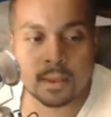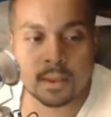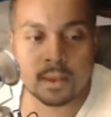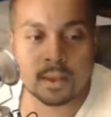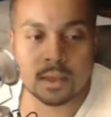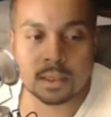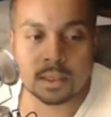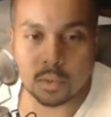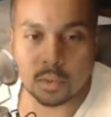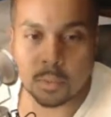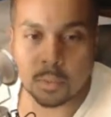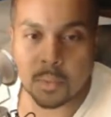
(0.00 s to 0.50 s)

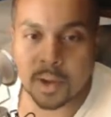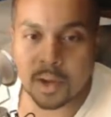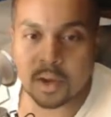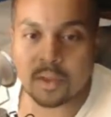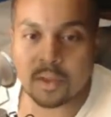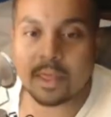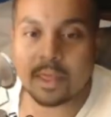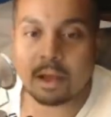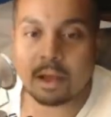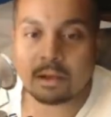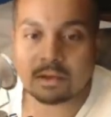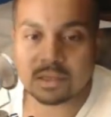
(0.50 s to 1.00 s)
So we knew that
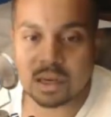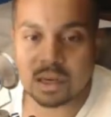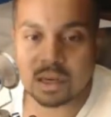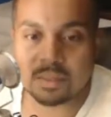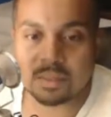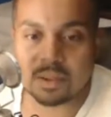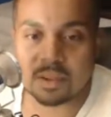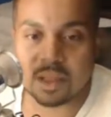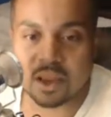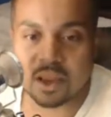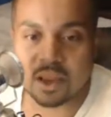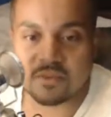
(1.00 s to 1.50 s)
was going to play a
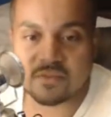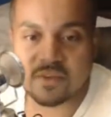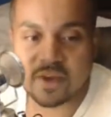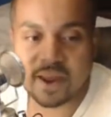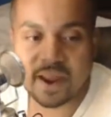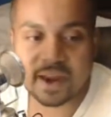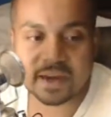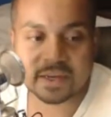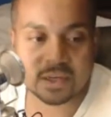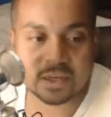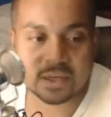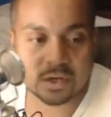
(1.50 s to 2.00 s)

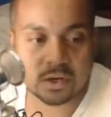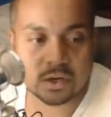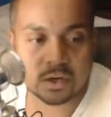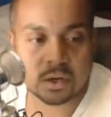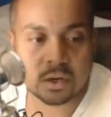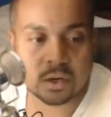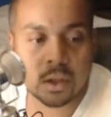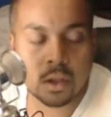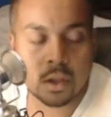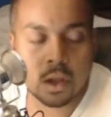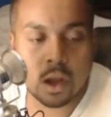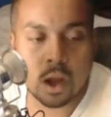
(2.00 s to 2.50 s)
factor.
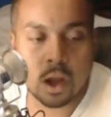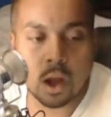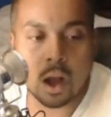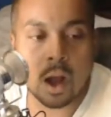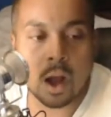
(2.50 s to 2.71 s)
The